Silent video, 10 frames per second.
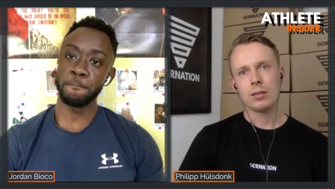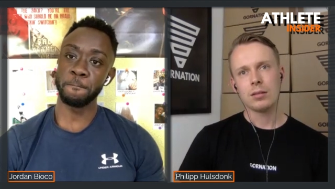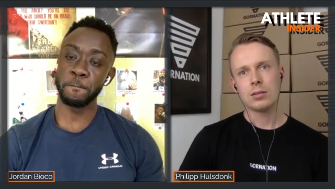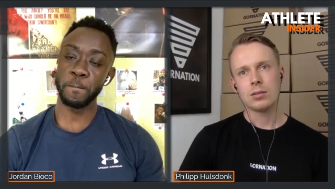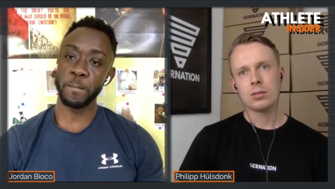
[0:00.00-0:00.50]

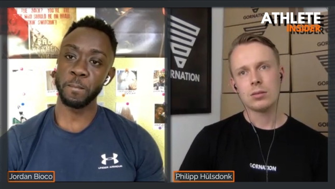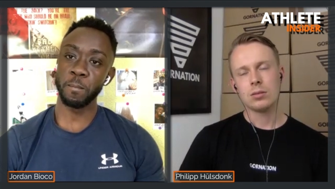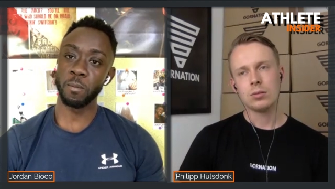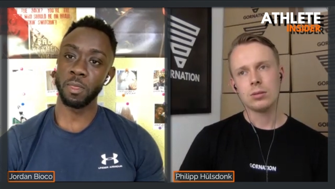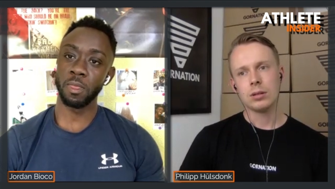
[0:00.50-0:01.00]

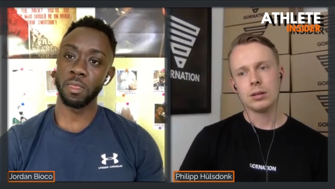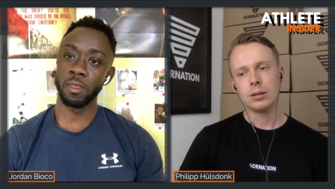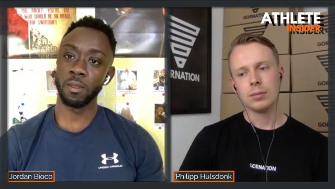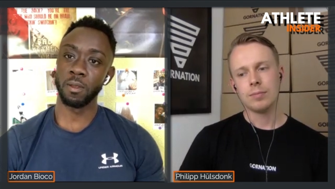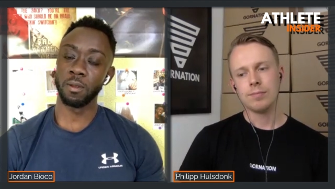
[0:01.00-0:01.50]
Speaker 1: so
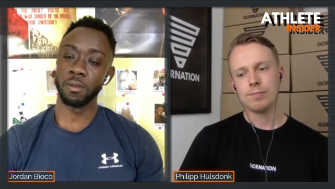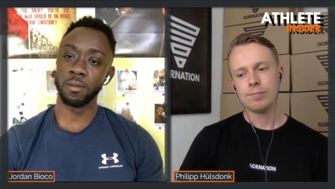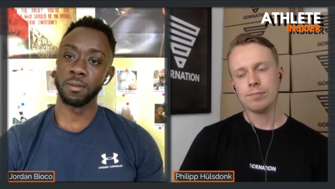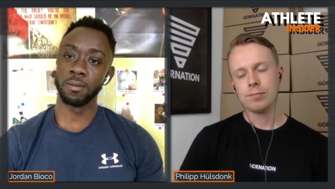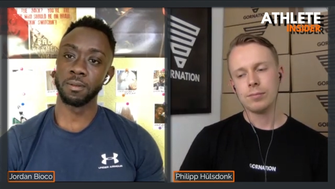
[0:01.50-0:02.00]
um,
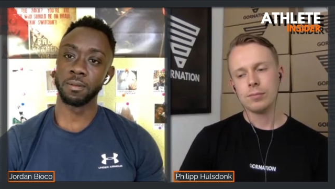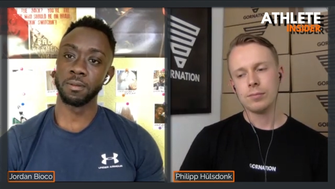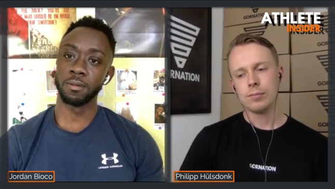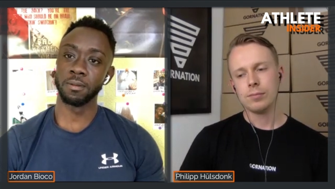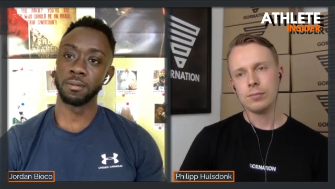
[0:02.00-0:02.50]

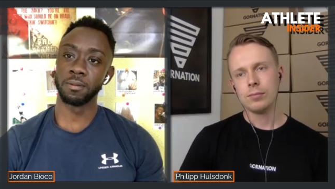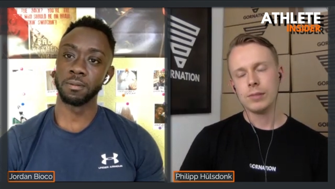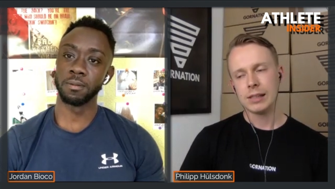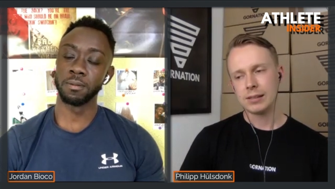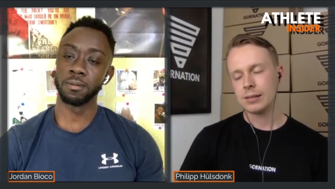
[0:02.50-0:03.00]

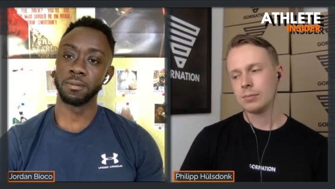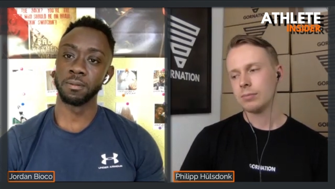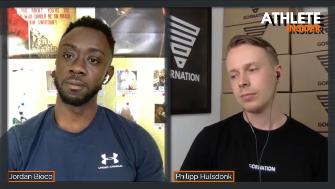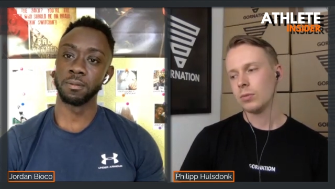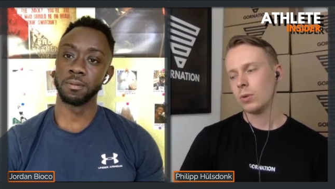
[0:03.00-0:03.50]
yes,
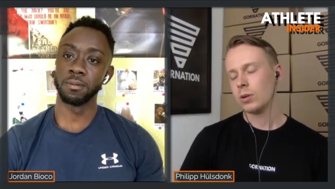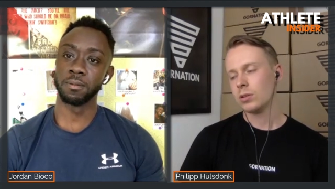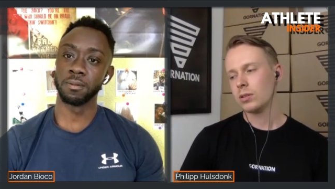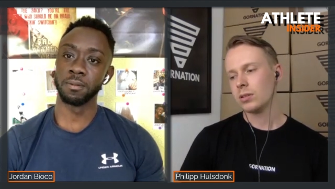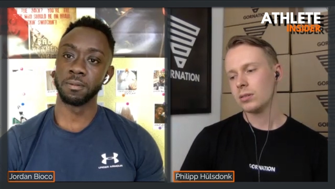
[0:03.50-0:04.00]
what
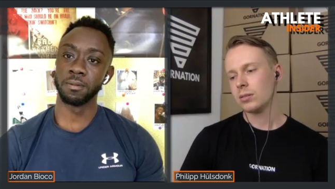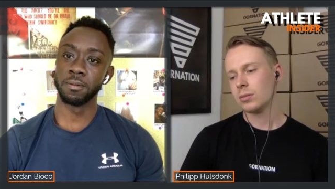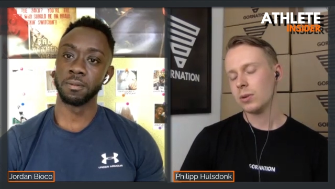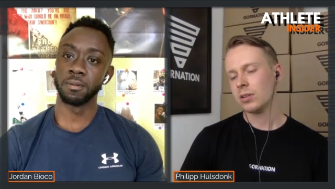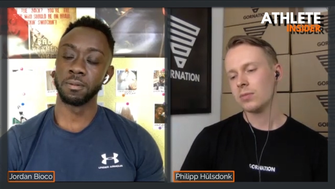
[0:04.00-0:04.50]

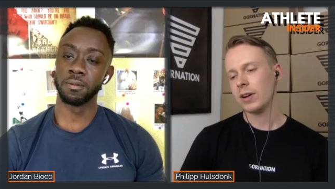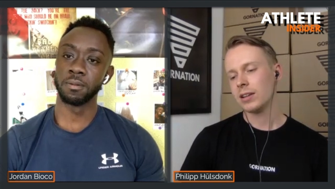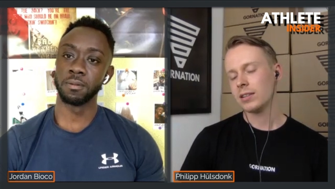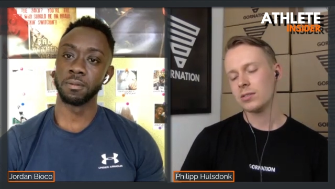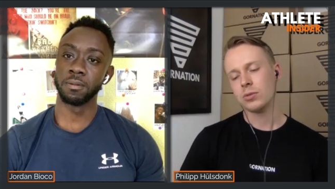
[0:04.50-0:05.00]
what
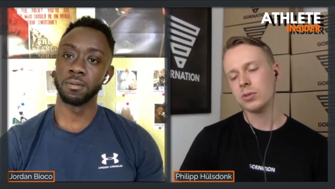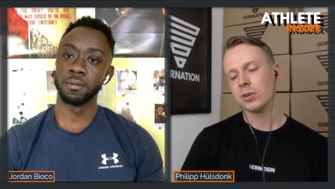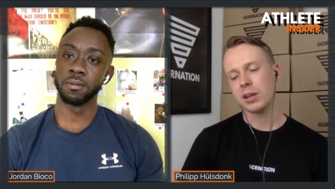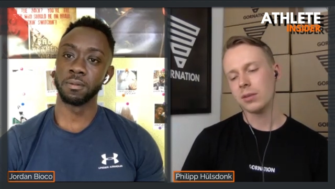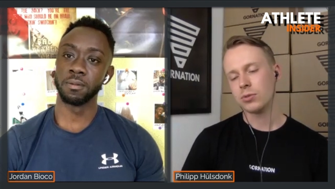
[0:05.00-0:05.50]
advice do you
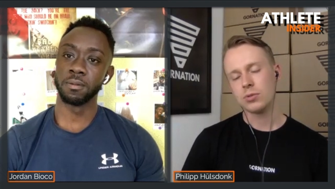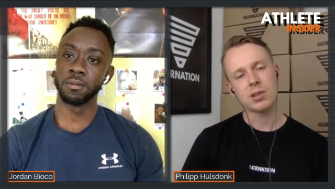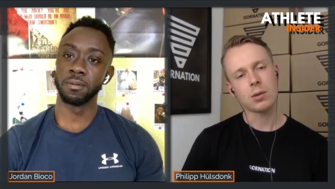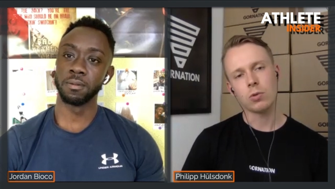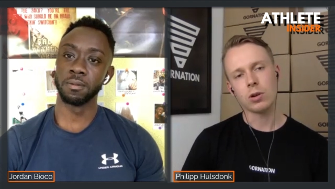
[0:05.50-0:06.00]
give to
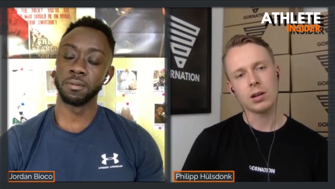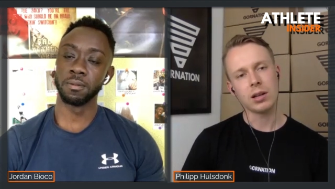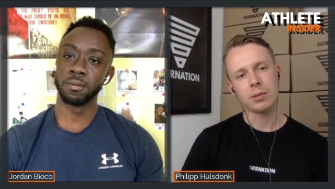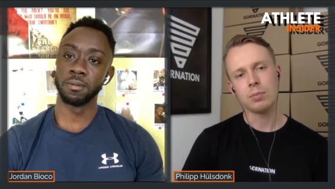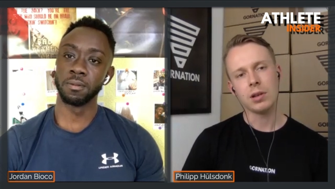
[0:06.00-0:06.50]
someone
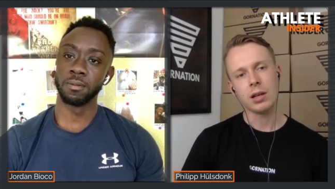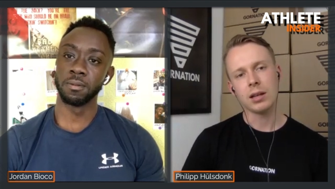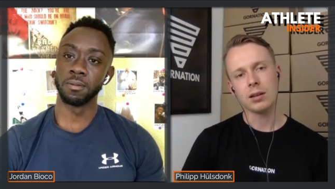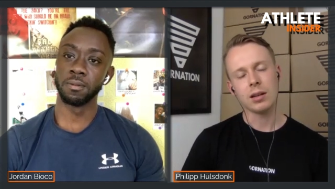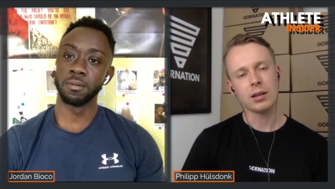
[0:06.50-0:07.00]
like
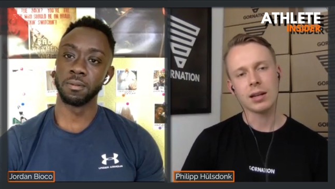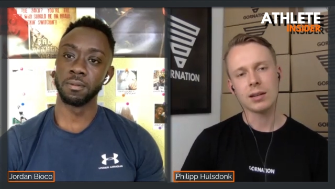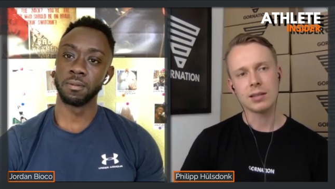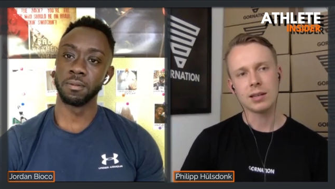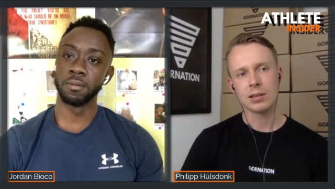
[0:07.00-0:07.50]
in in
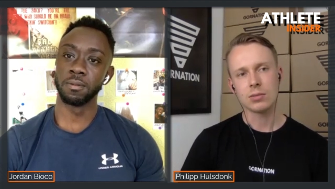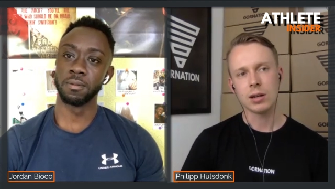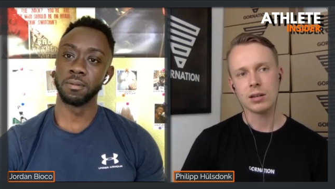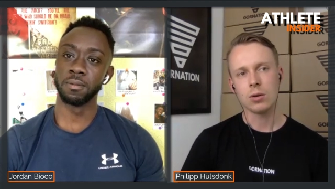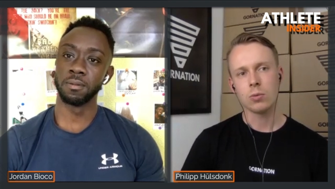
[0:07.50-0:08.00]
calisthenics
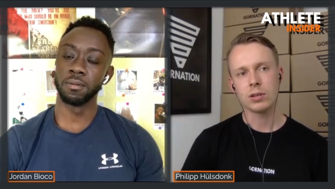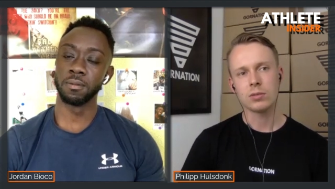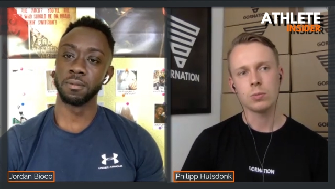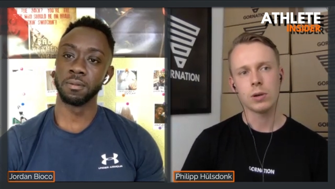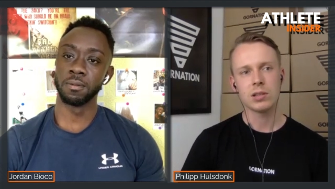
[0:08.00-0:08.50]
right now? What
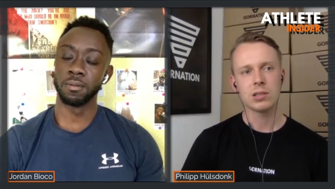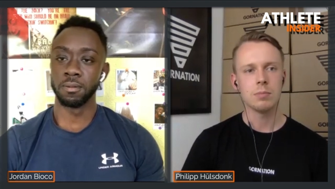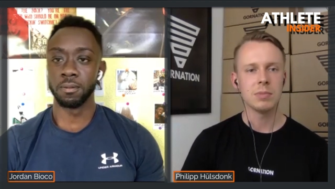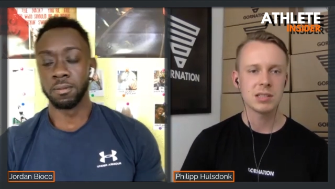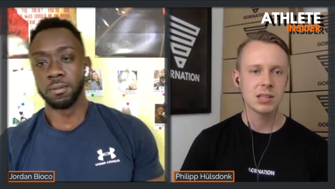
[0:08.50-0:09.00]
what is the
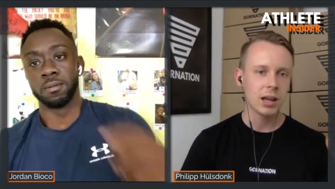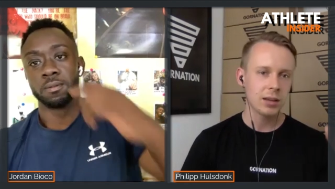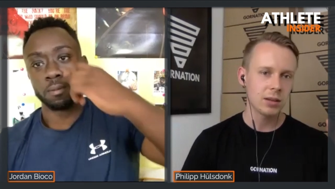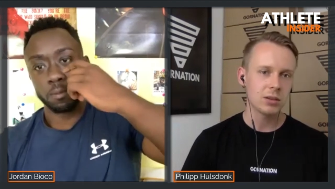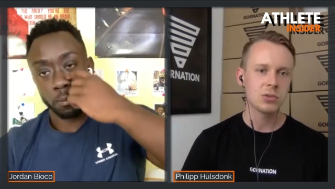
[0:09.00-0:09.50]
mistake
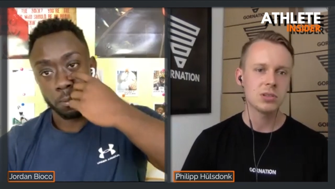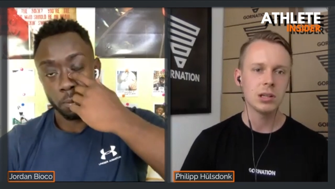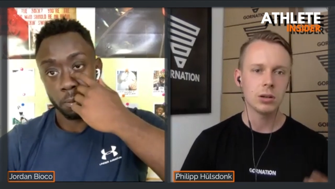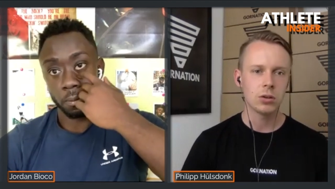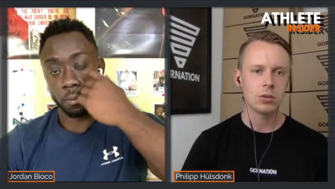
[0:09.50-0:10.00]
that you see
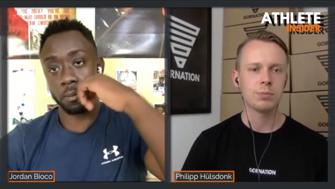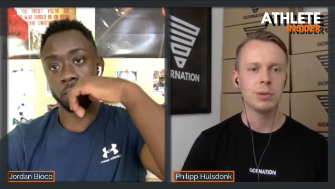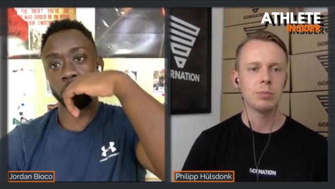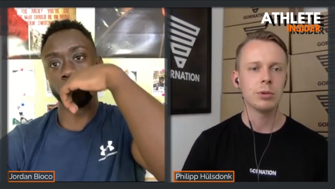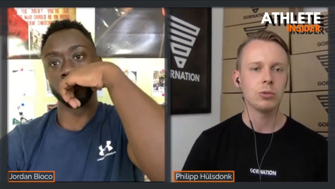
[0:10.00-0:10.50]
a lot of
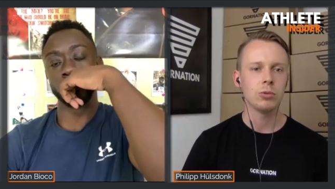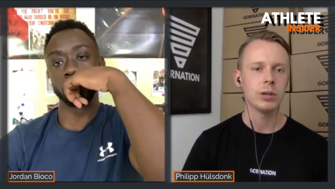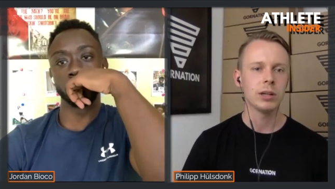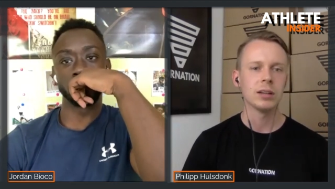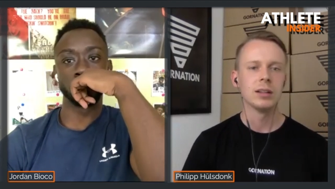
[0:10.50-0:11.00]
people
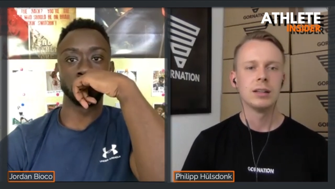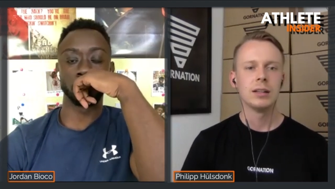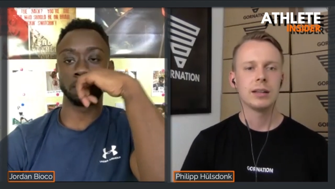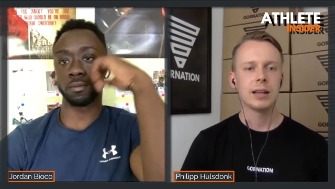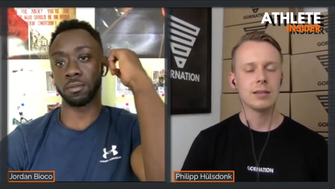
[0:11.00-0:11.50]
doing
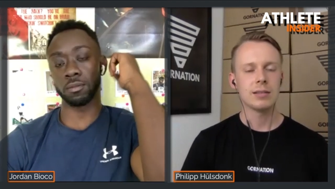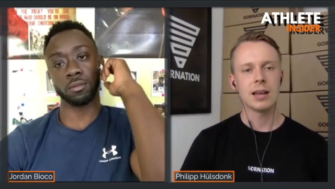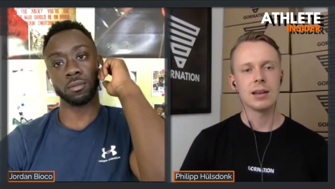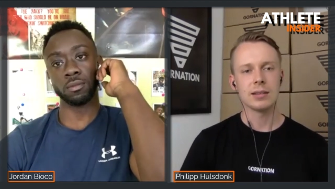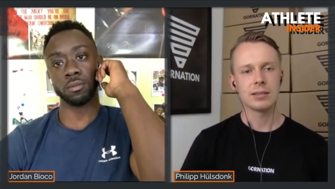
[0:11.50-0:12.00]

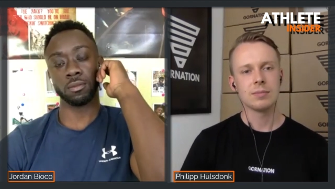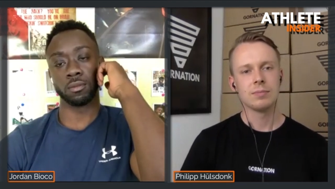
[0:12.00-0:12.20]
calisthenics?